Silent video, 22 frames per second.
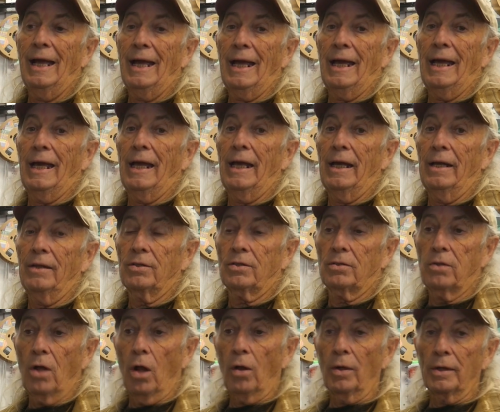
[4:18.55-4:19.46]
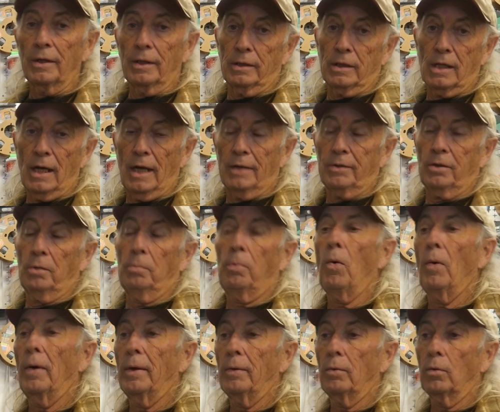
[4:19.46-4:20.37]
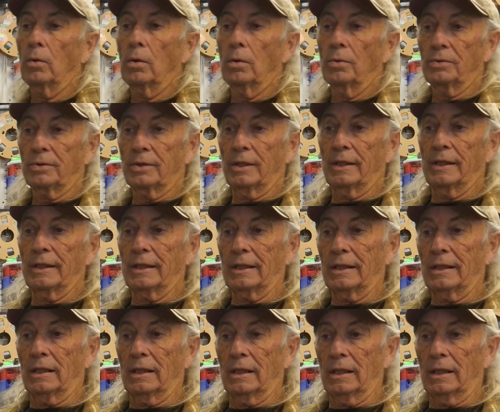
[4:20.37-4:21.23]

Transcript: and slowly it got to the point where it was like